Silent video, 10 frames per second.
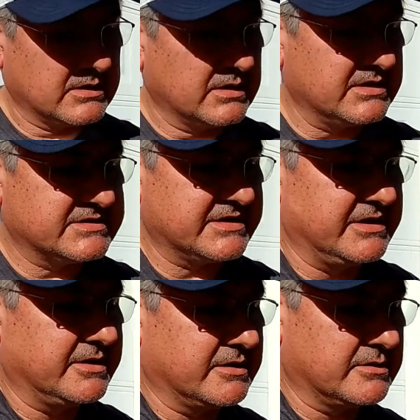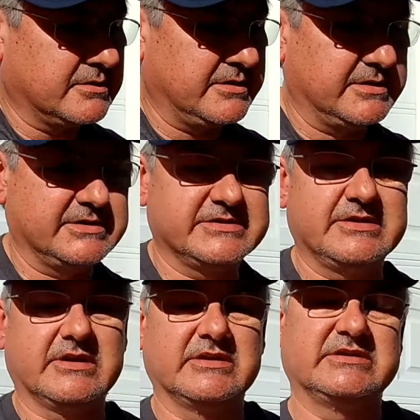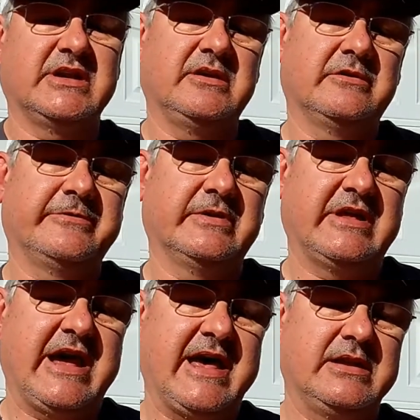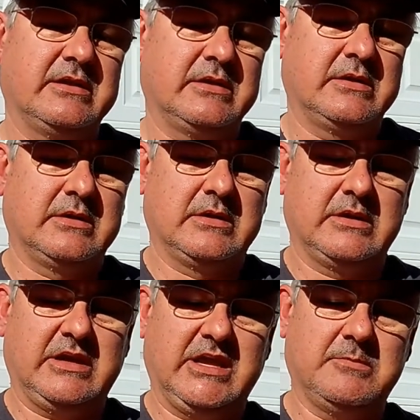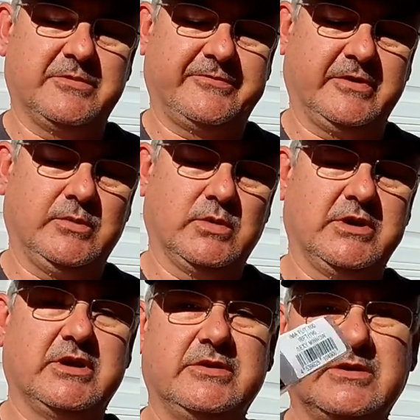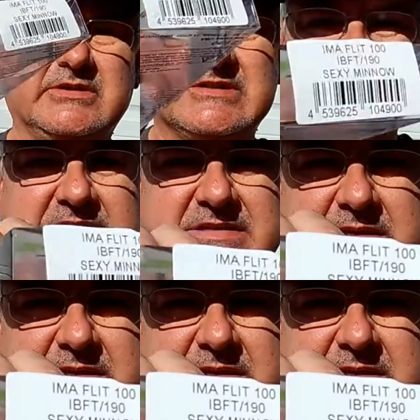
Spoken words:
let's see here. There's the container for that. Ema Flit 100 Sexy